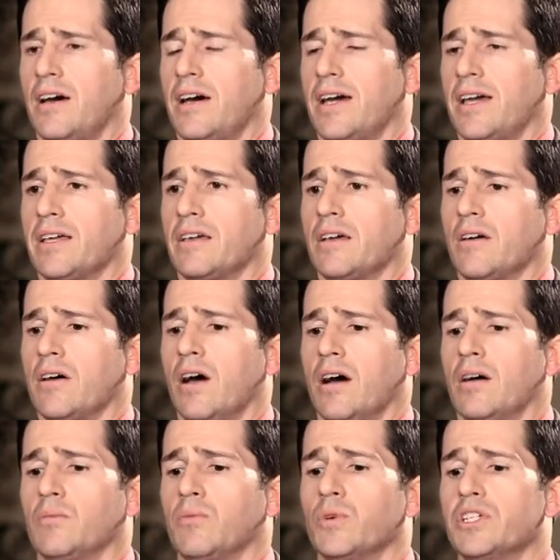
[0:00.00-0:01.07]
I
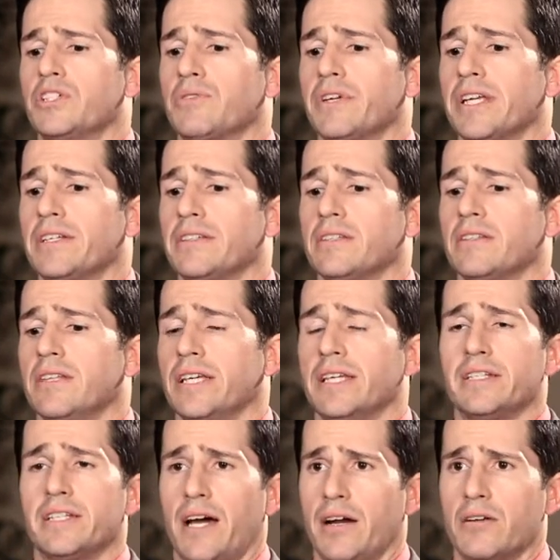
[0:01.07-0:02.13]
would treat the
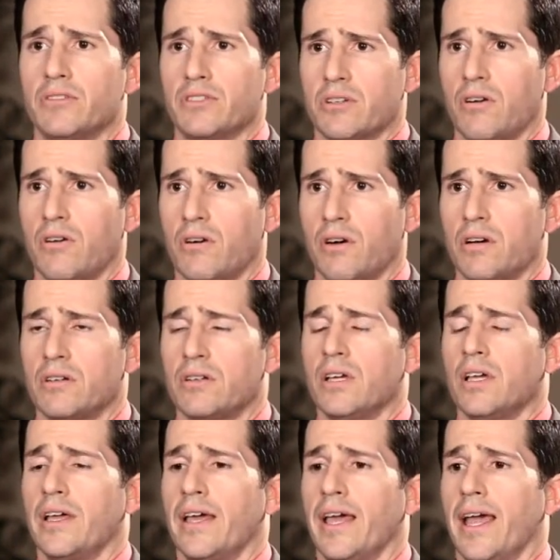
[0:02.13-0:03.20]
entire scar
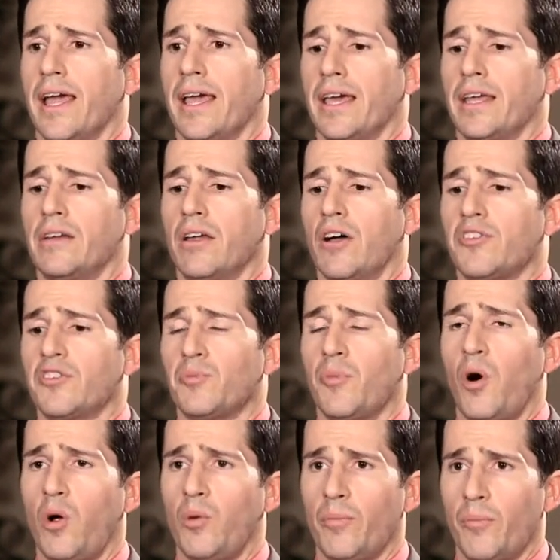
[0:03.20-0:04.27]
and a
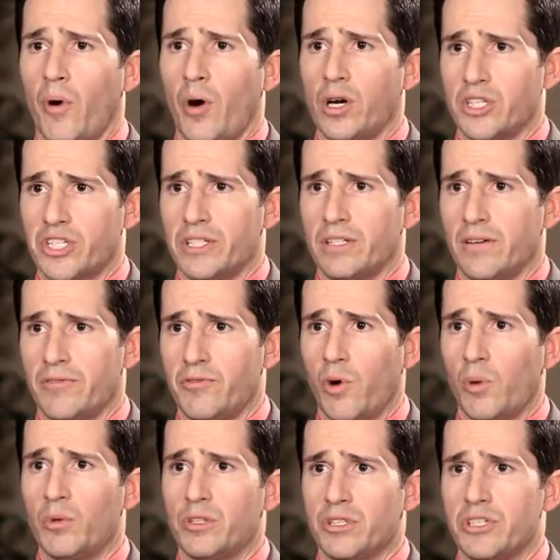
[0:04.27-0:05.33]
small margin of
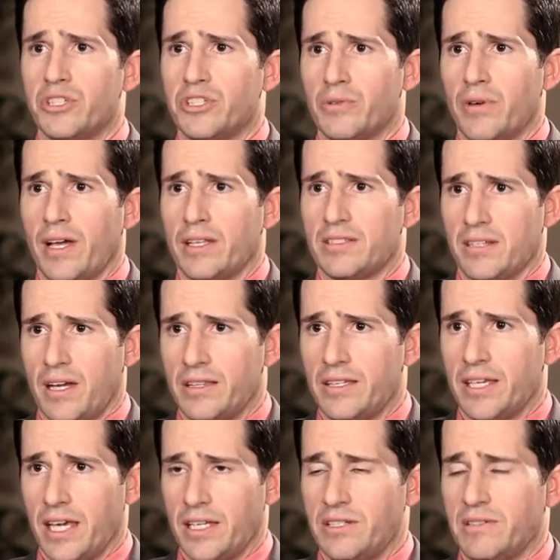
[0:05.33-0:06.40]
normal tissue outside
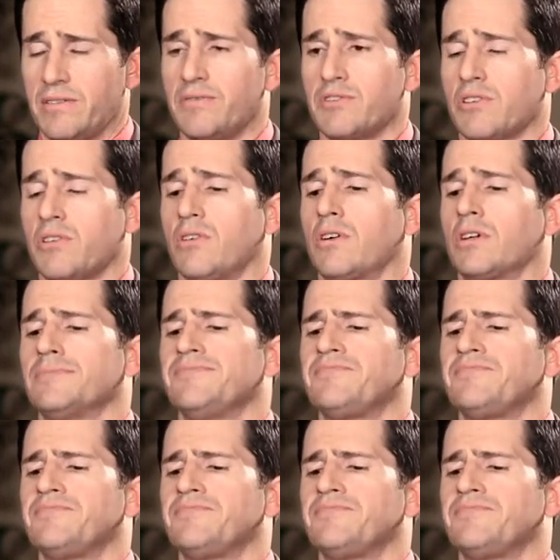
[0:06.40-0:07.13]
the edge of the scar.